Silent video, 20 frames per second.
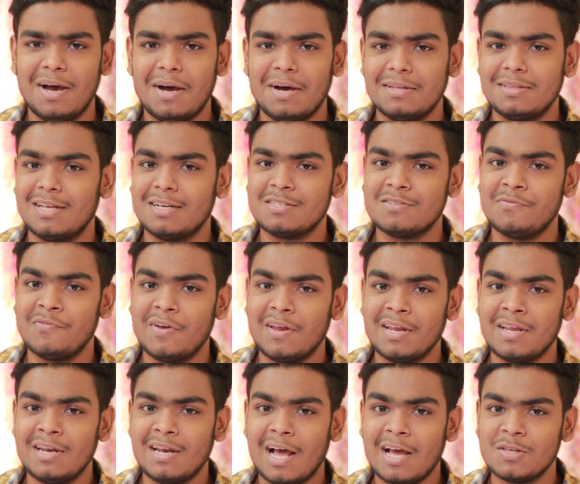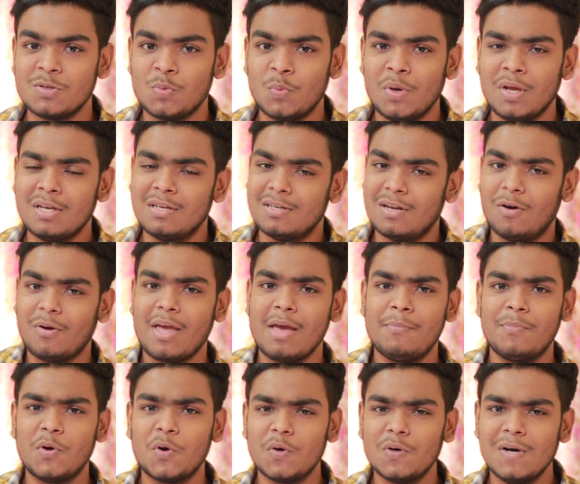Yeah, that's very nice win.
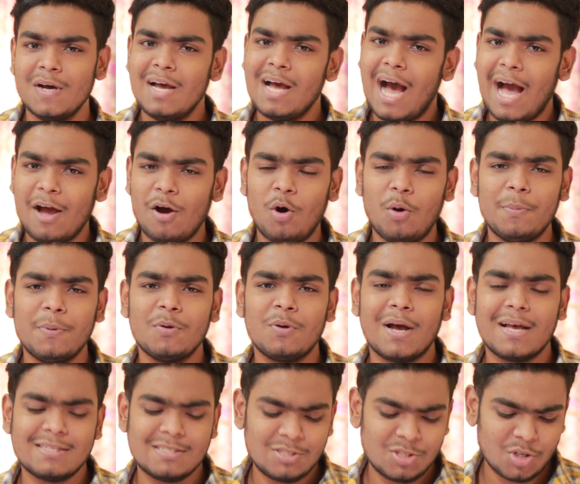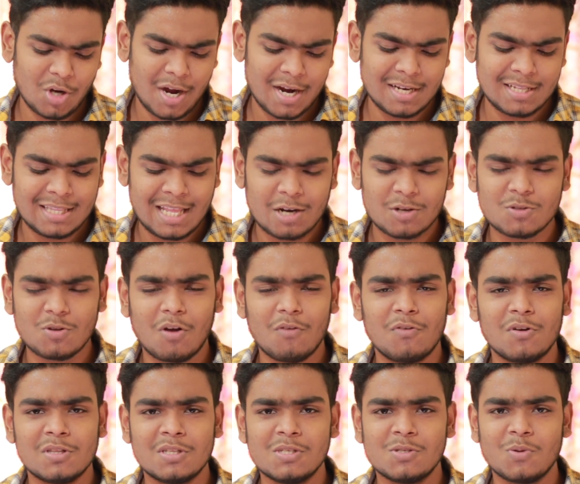Okay bro, I hope you guys enjoyed. That was
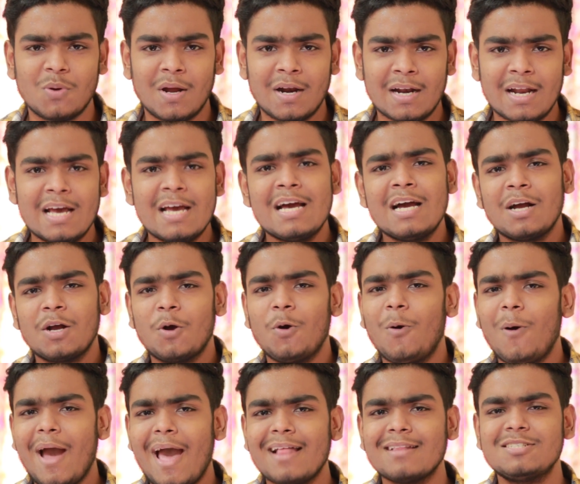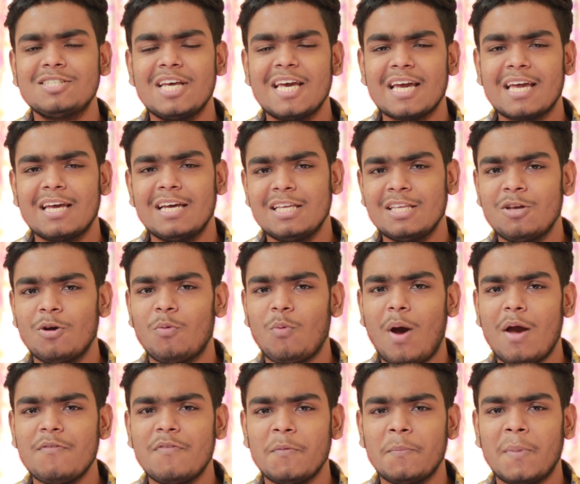all for this one. Go and check your
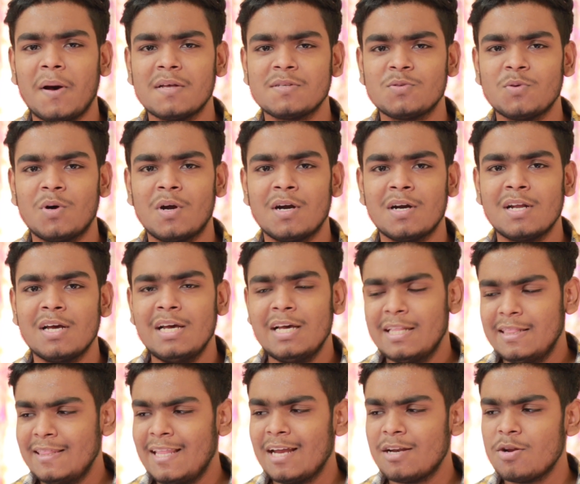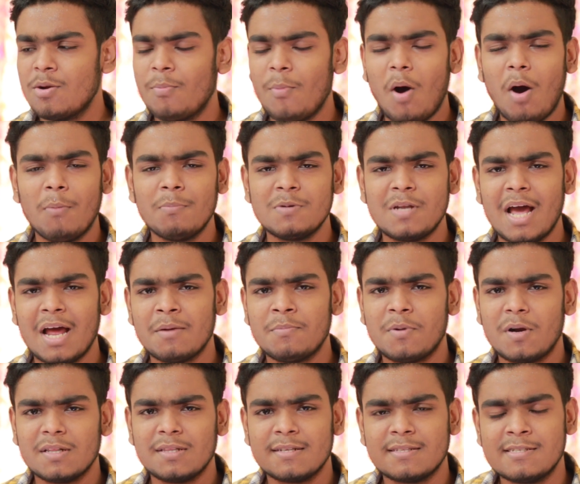Wi-Fi password that your mom,
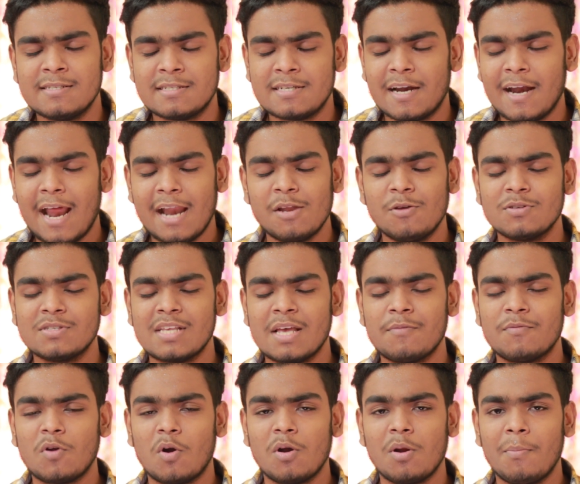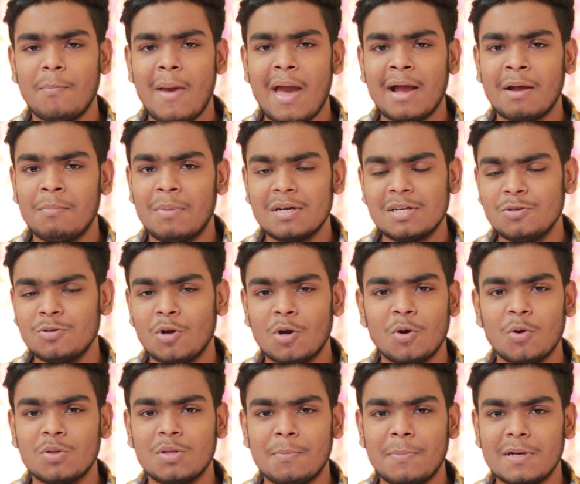dad, brother, sister, anyone saved on your Mac, but you
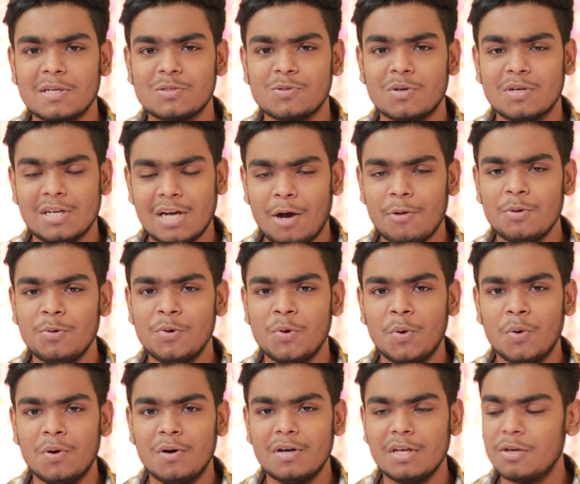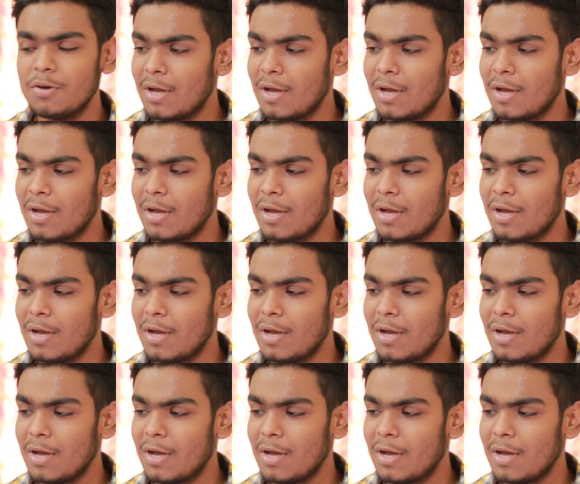don't know the password. Now you know.